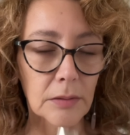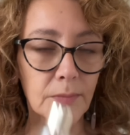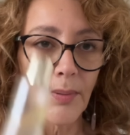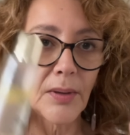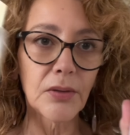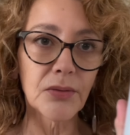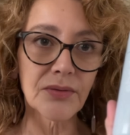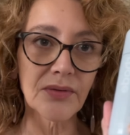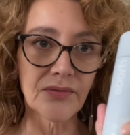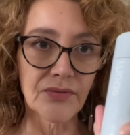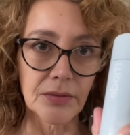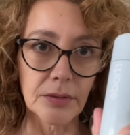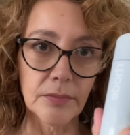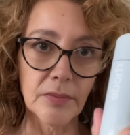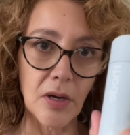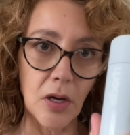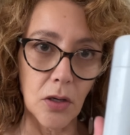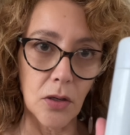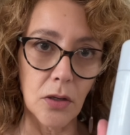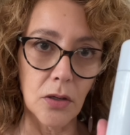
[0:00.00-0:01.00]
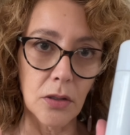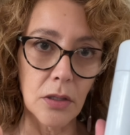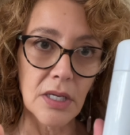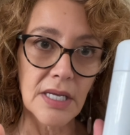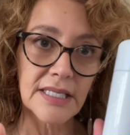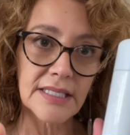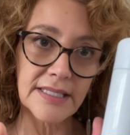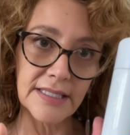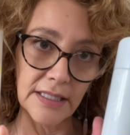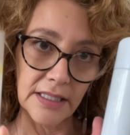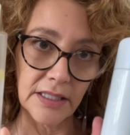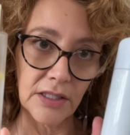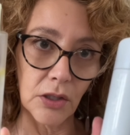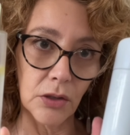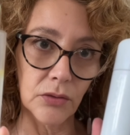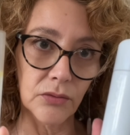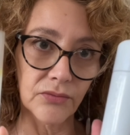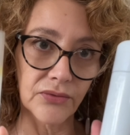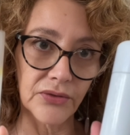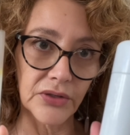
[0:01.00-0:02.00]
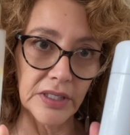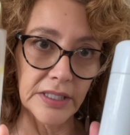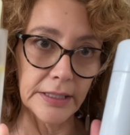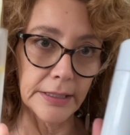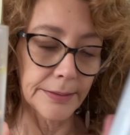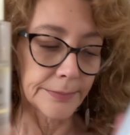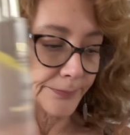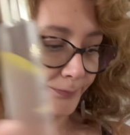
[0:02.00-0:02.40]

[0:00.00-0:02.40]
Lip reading: Both of them are silicone free.